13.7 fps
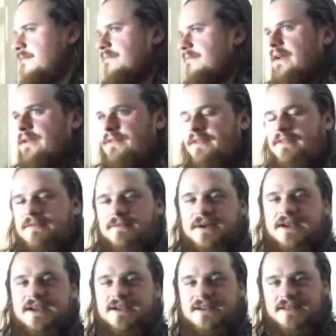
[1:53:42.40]
And this
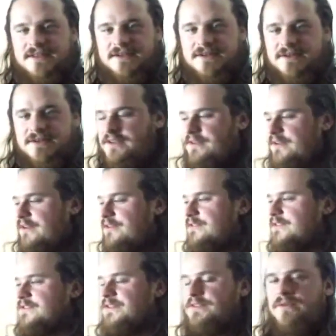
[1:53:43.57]
way, and you
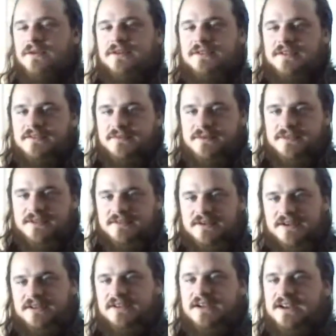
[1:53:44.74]
just adorn these with it, right?
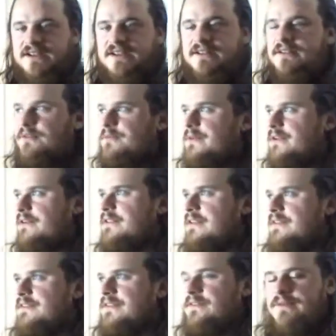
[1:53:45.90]
And you kind of get a little bit
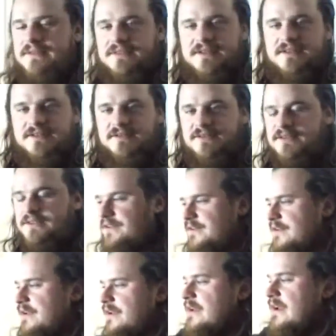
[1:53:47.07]
artistic with it.
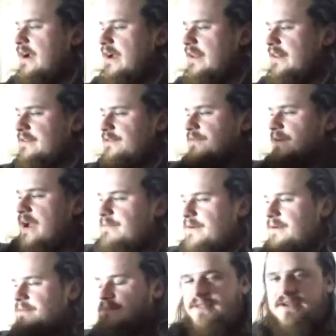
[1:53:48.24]
I like to wrap
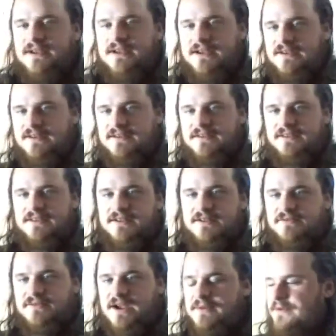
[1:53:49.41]

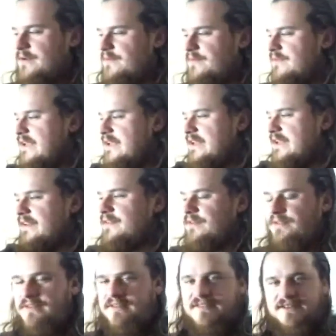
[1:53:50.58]
it up really nice so it
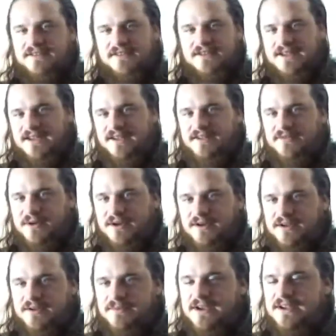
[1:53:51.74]
looks like the egg's wearing a
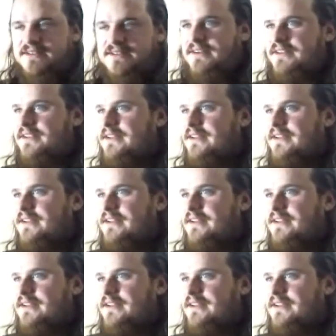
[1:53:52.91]
hamadryan.